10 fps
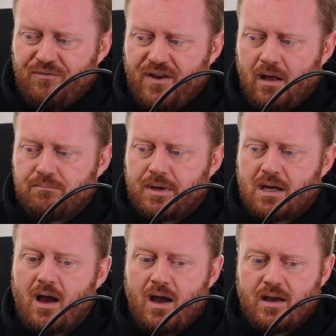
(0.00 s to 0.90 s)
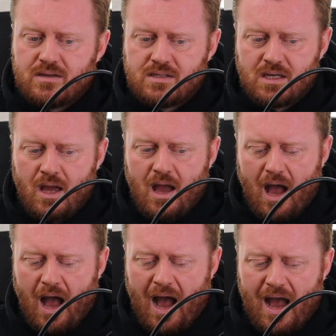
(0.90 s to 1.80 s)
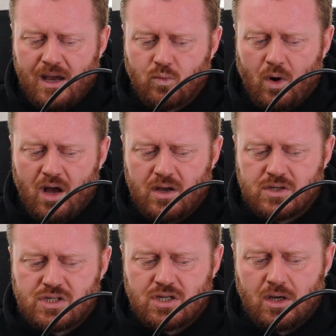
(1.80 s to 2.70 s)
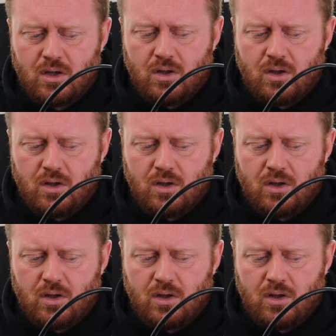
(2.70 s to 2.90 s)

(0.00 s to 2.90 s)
failed because I was